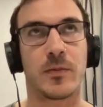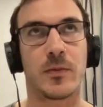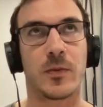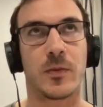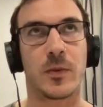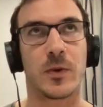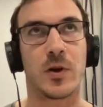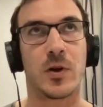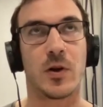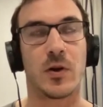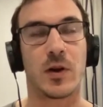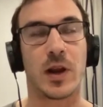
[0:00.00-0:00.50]

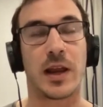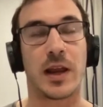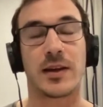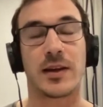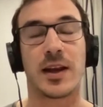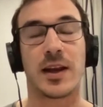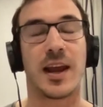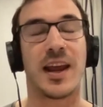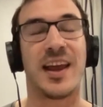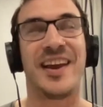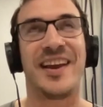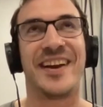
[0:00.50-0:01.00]

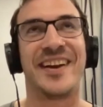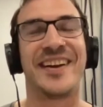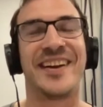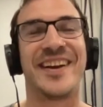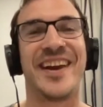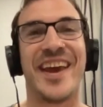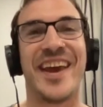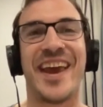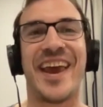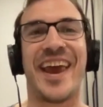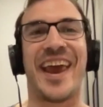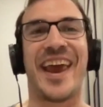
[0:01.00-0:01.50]

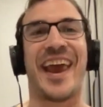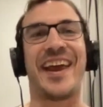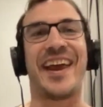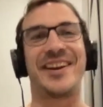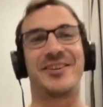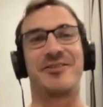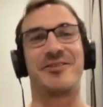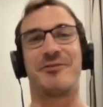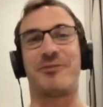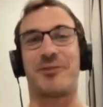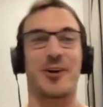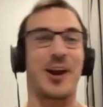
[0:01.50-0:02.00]

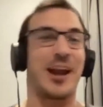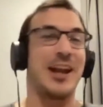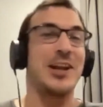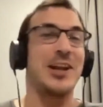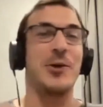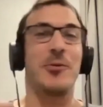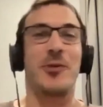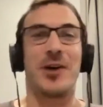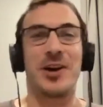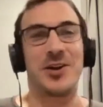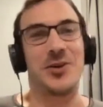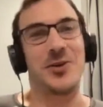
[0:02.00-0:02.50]
and for
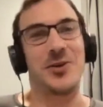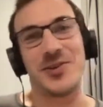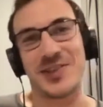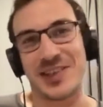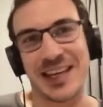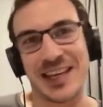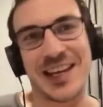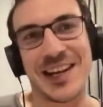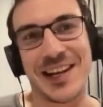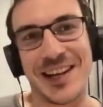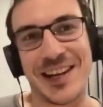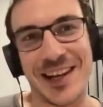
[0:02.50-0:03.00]
anyone who's
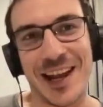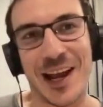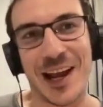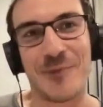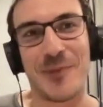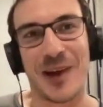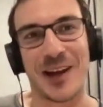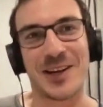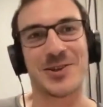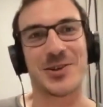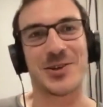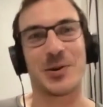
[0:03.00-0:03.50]
in a
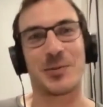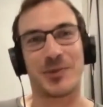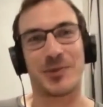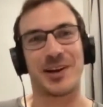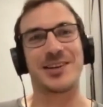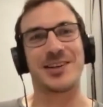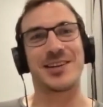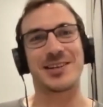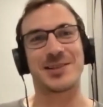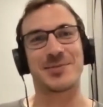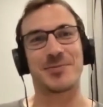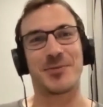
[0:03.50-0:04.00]
mentor
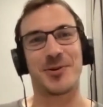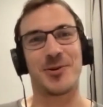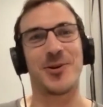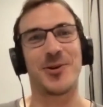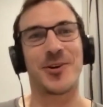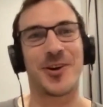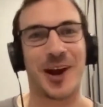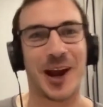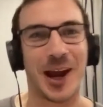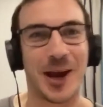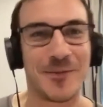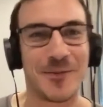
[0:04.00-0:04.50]
apprentice
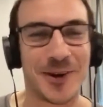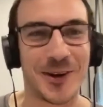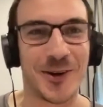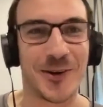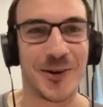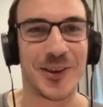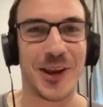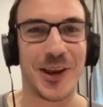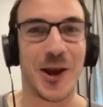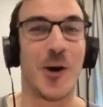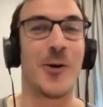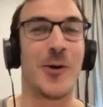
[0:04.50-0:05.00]
program,
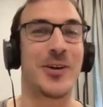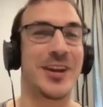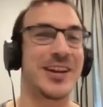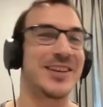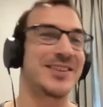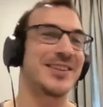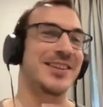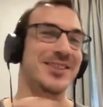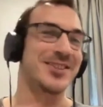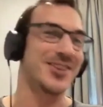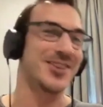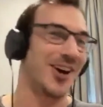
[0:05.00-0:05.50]
the
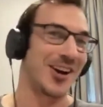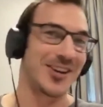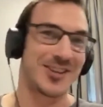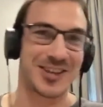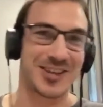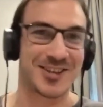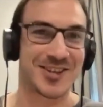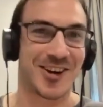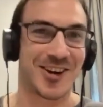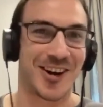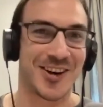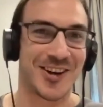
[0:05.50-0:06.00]
onus is not
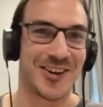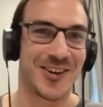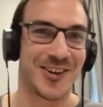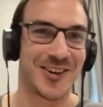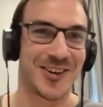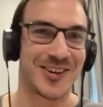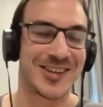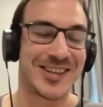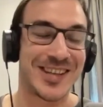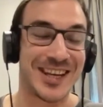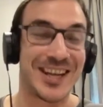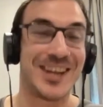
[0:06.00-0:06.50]
just on your
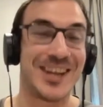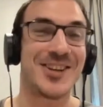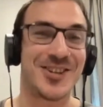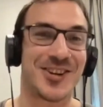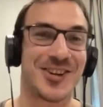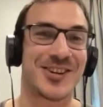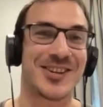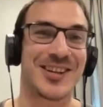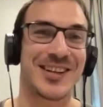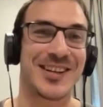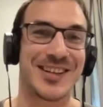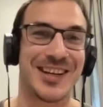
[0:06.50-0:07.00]
teacher
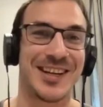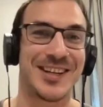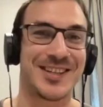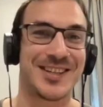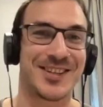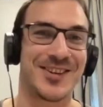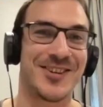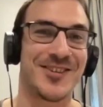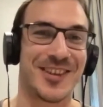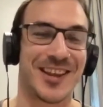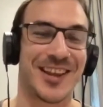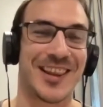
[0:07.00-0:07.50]
to teach
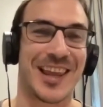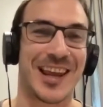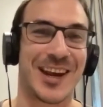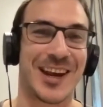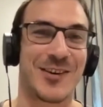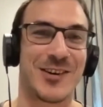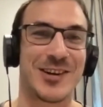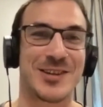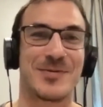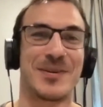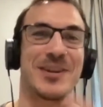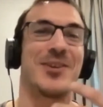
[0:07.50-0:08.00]
you the
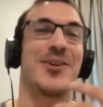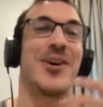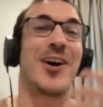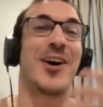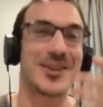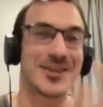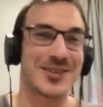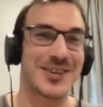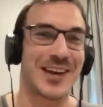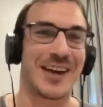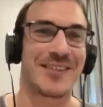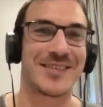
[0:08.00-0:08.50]
language, but you
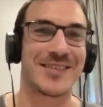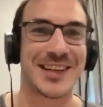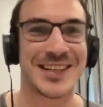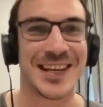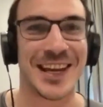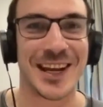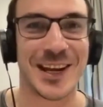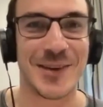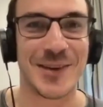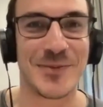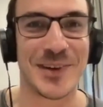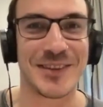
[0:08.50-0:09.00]
also have to
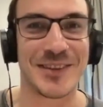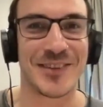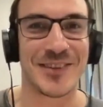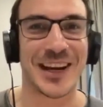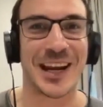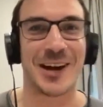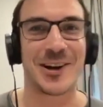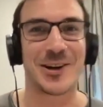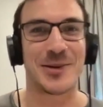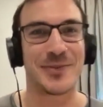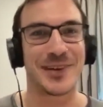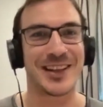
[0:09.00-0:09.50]
take a bit of
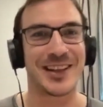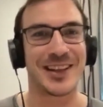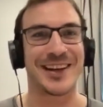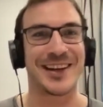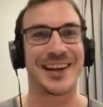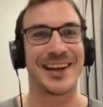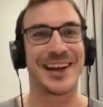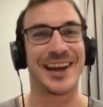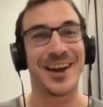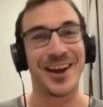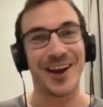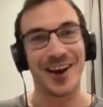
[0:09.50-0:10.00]

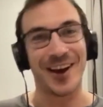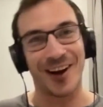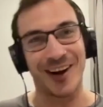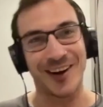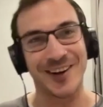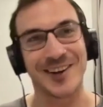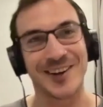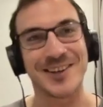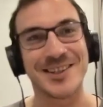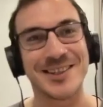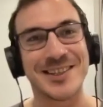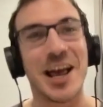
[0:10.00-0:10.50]
accountability on
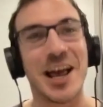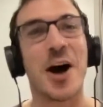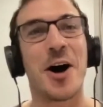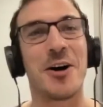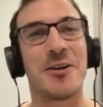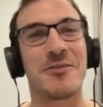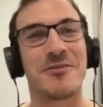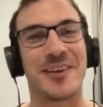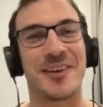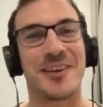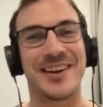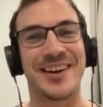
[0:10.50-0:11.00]

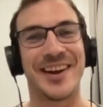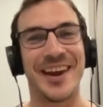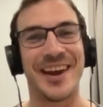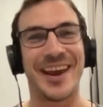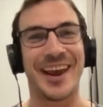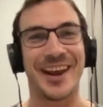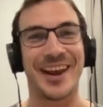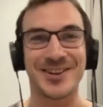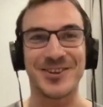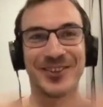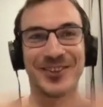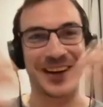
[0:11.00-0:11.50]
yourself and
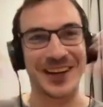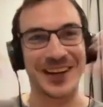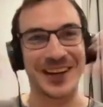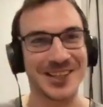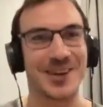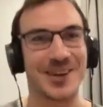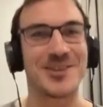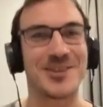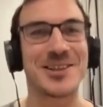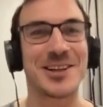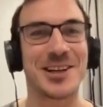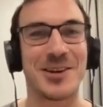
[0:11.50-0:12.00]
to reach
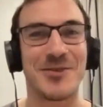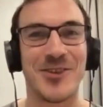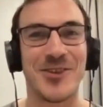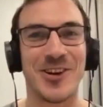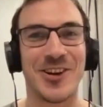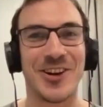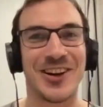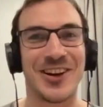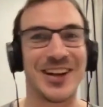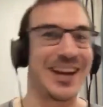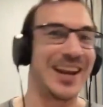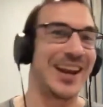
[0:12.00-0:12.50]
out to
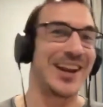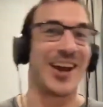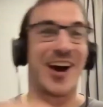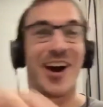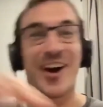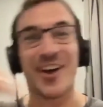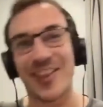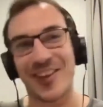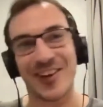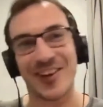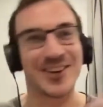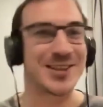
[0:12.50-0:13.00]
community and
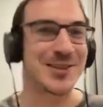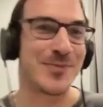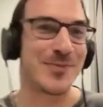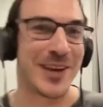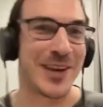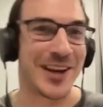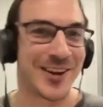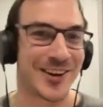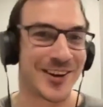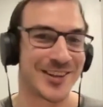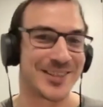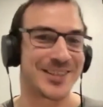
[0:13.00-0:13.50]
other
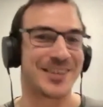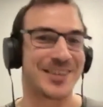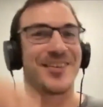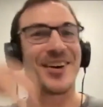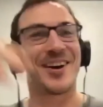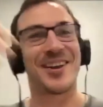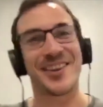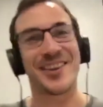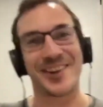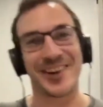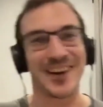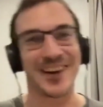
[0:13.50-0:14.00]
speakers of
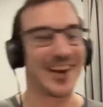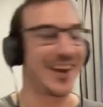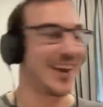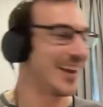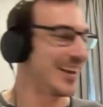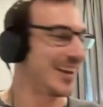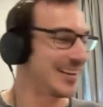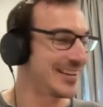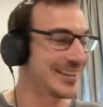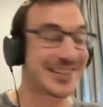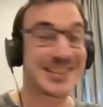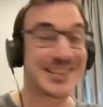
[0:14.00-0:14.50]
other
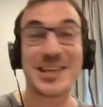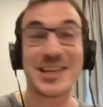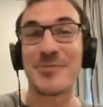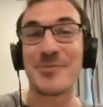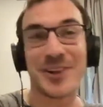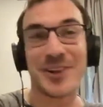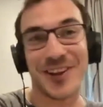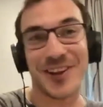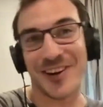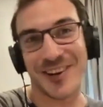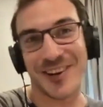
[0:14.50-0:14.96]
similar